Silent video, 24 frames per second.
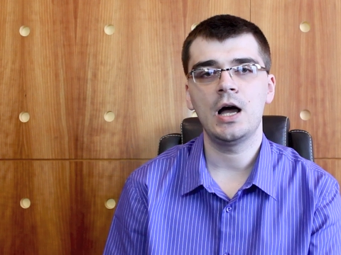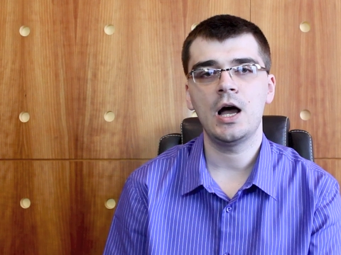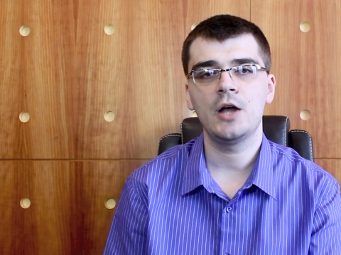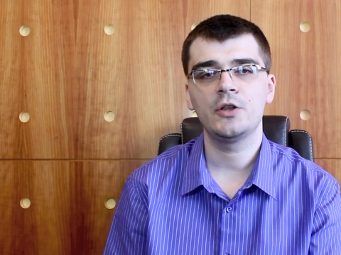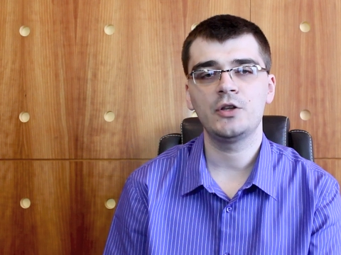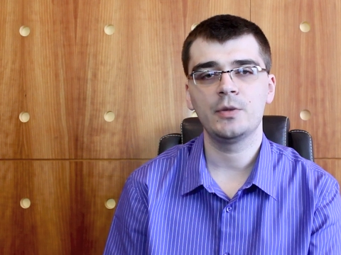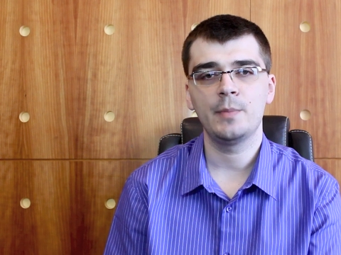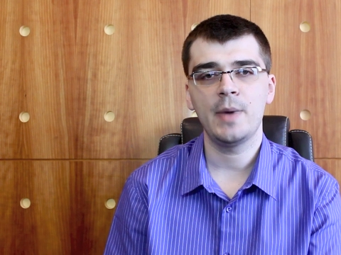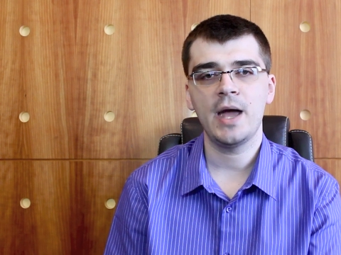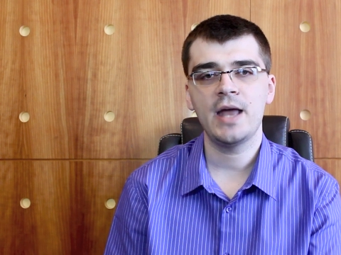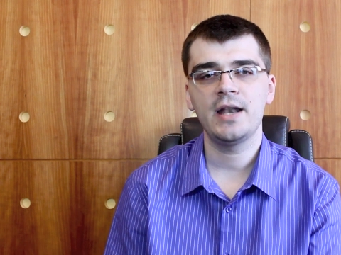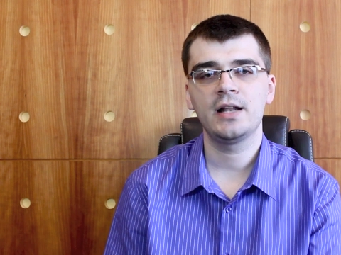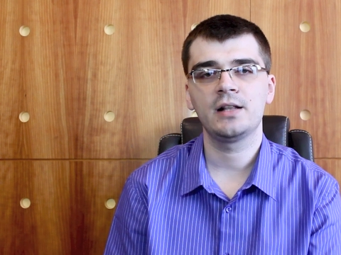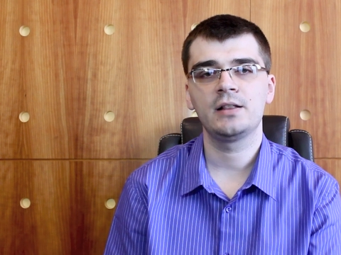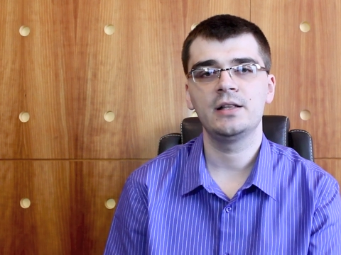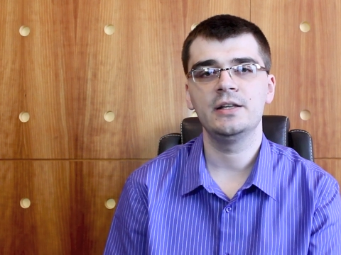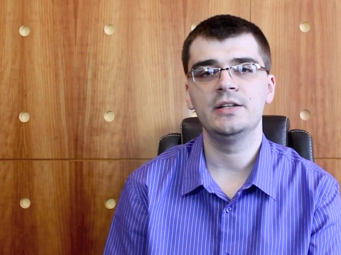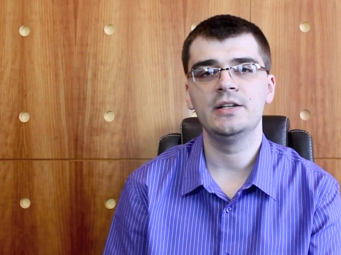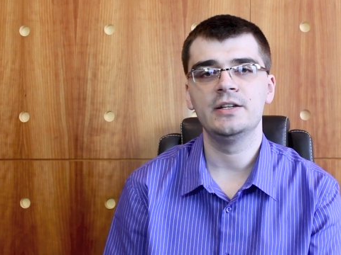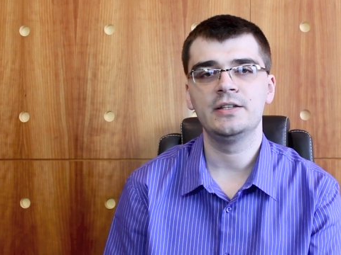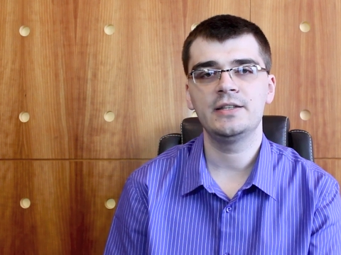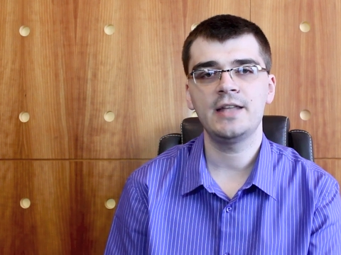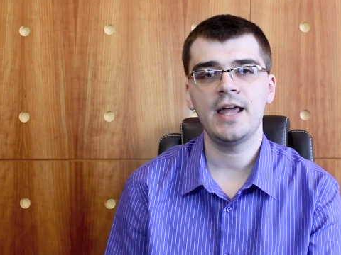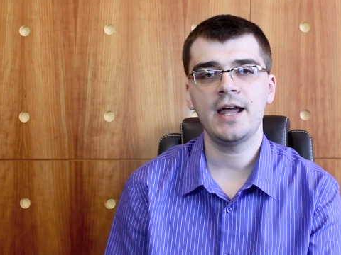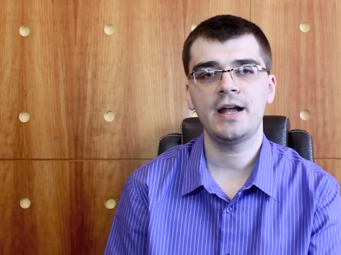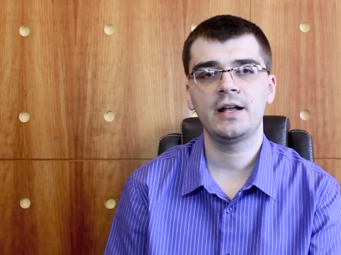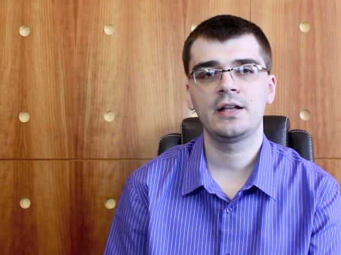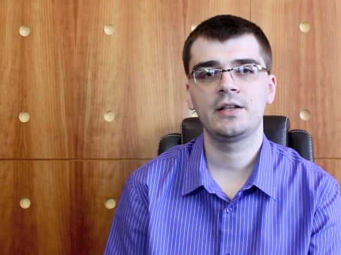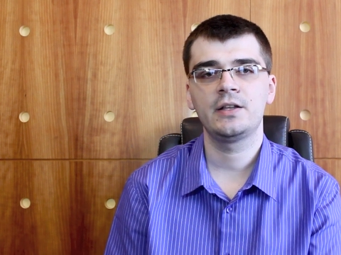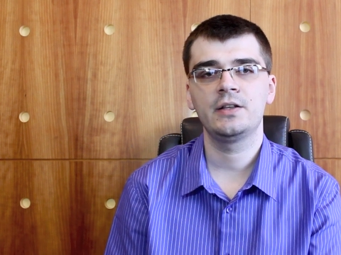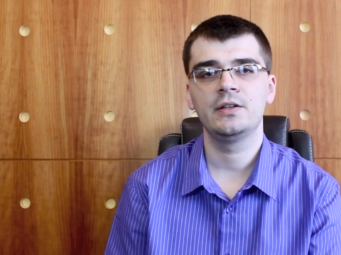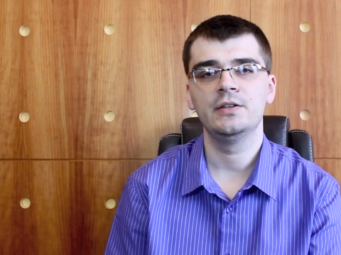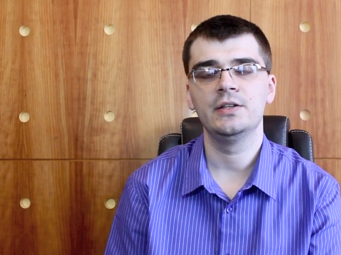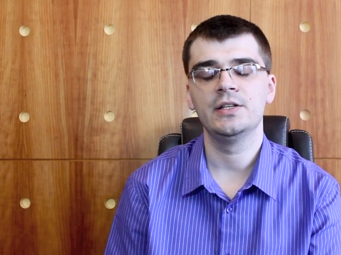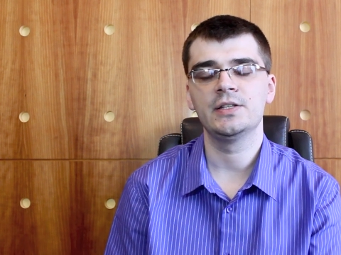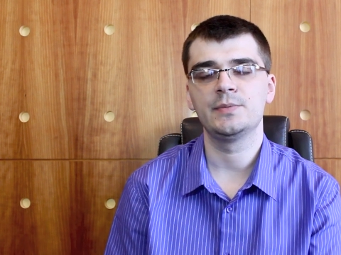automatically detect
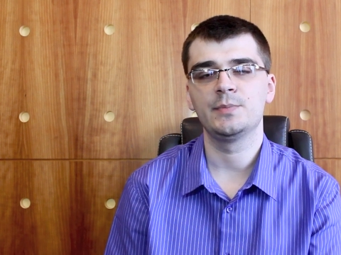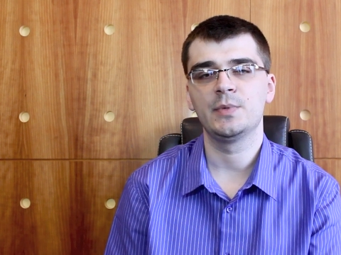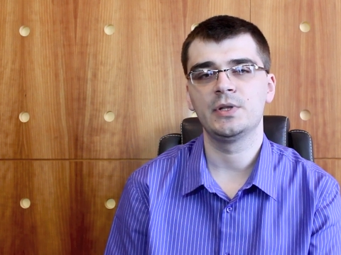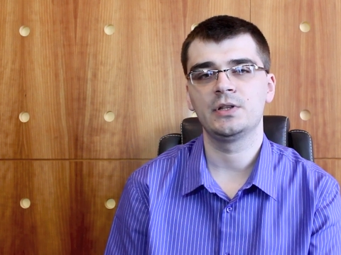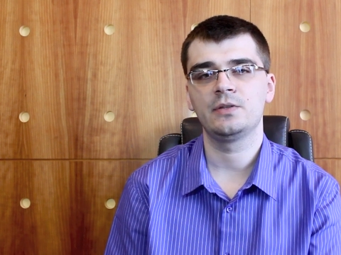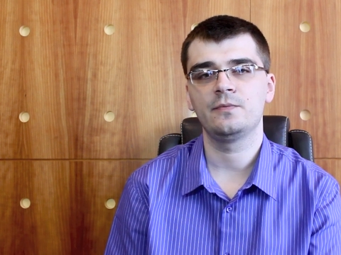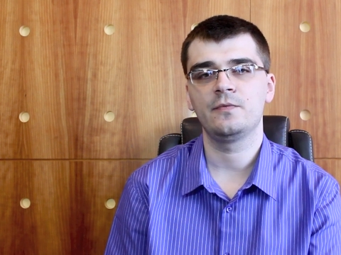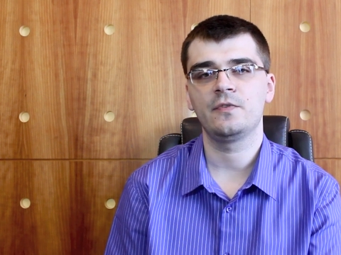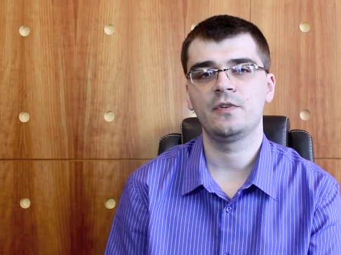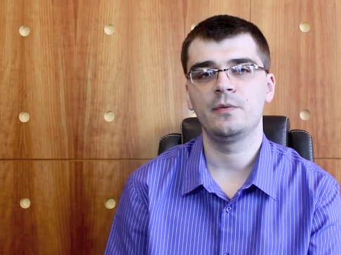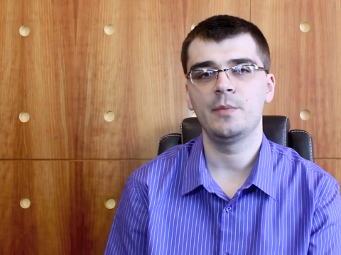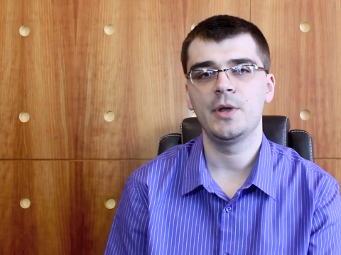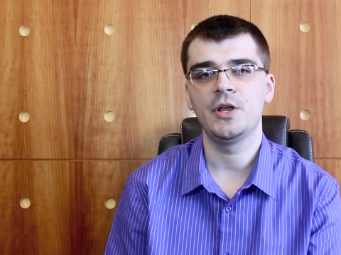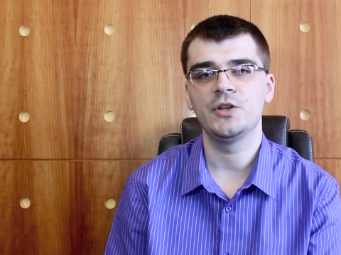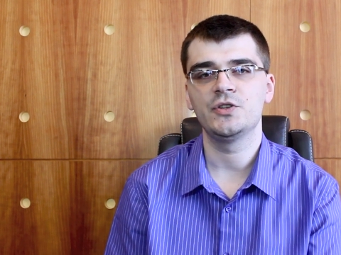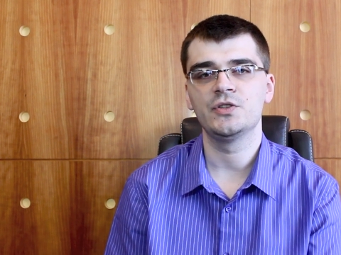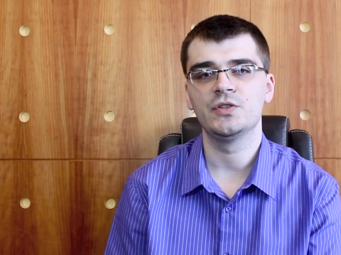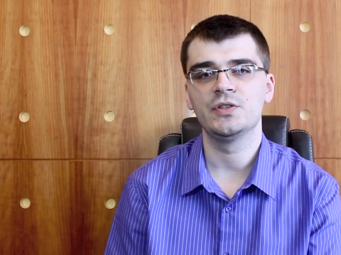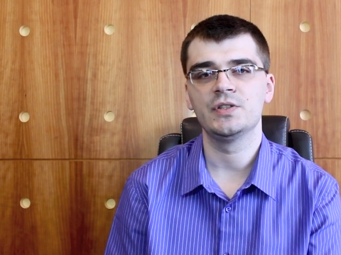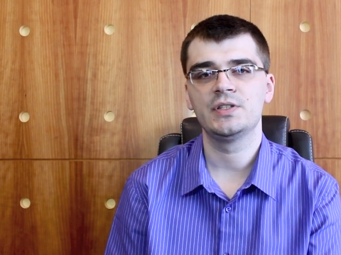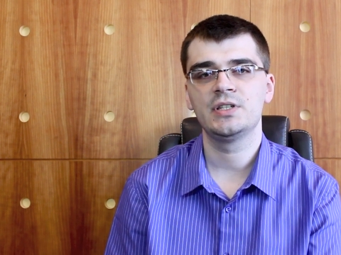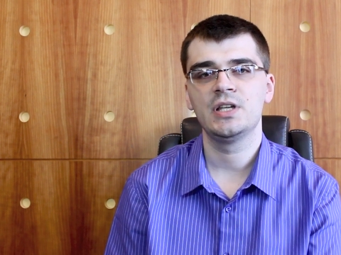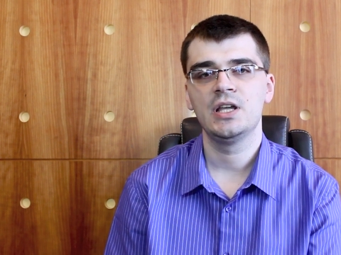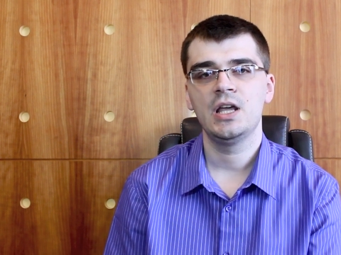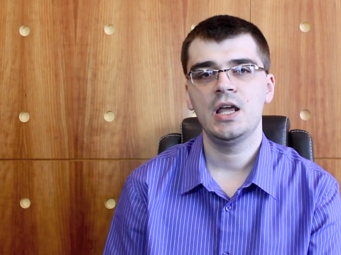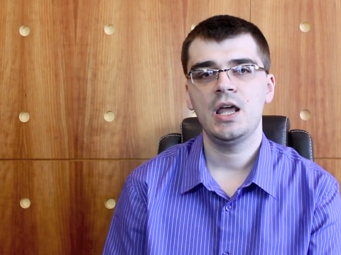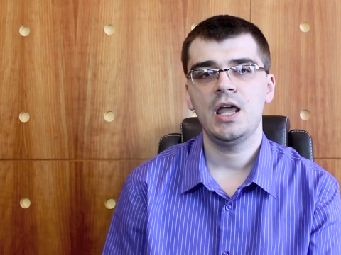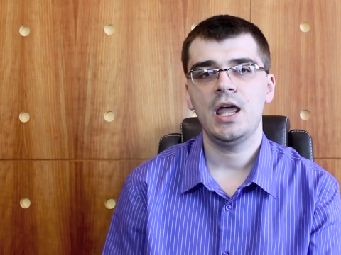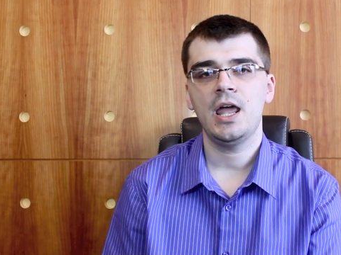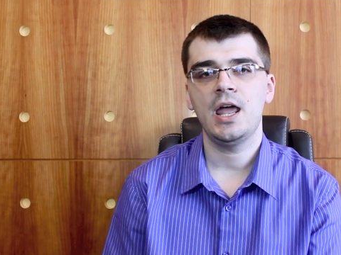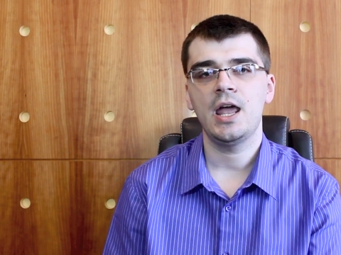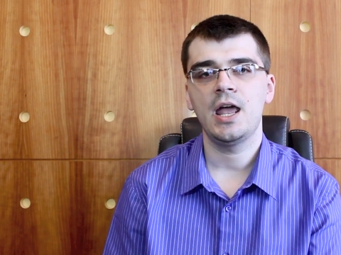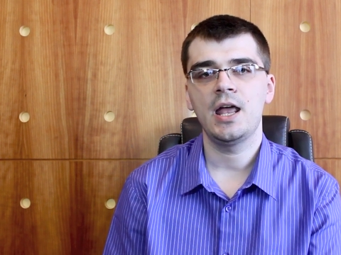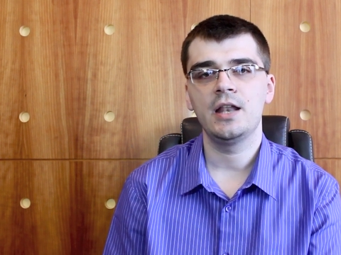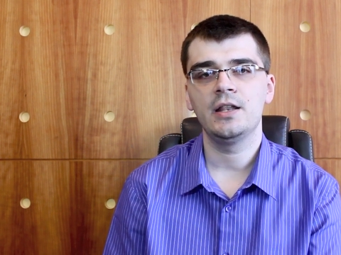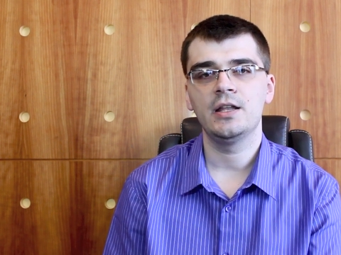these malformations
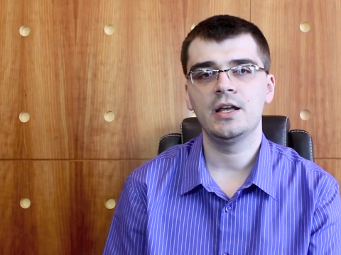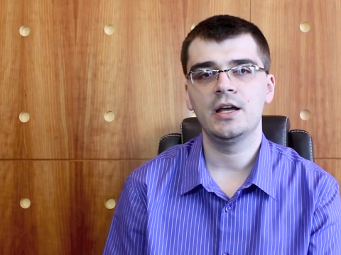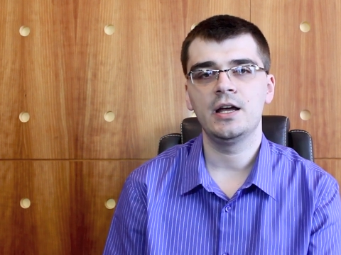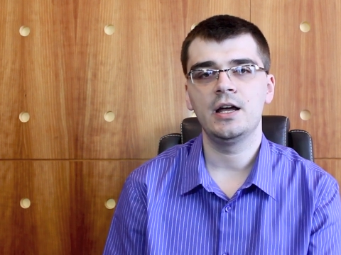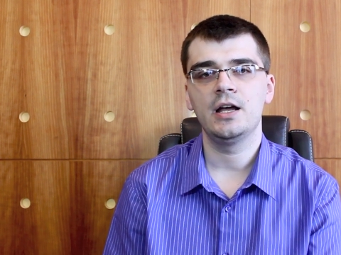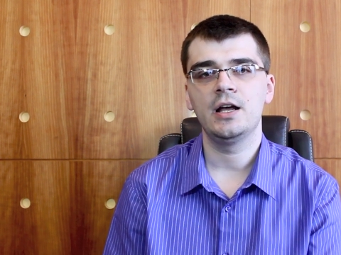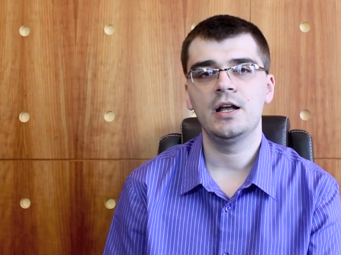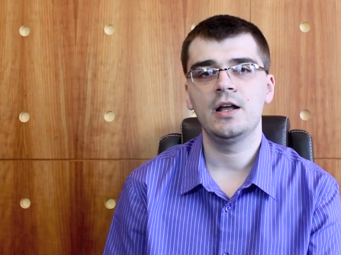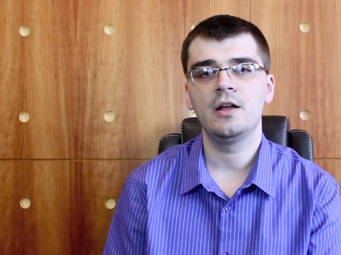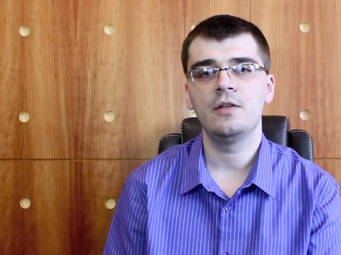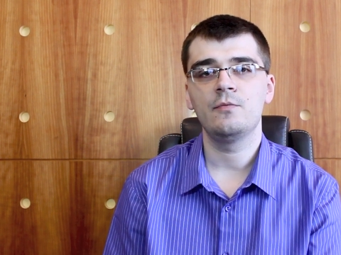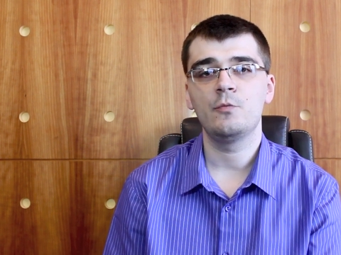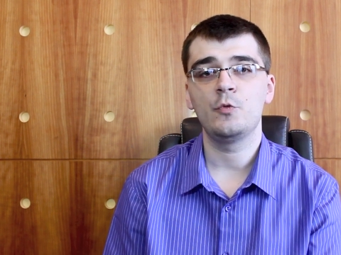and uh,